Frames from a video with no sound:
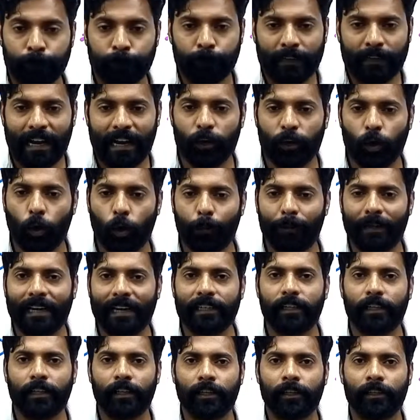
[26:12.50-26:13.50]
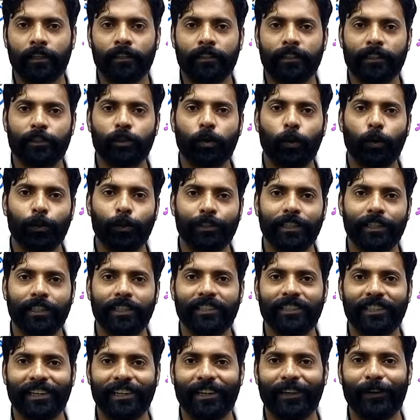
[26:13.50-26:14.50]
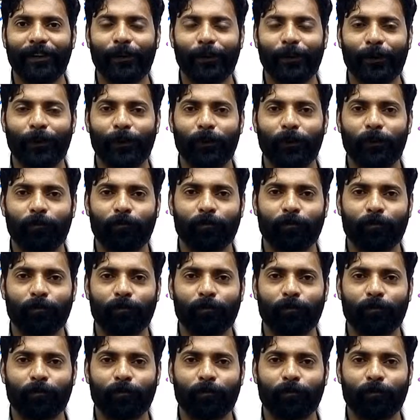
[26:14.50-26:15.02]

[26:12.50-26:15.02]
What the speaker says: I hope that this question is clear to you.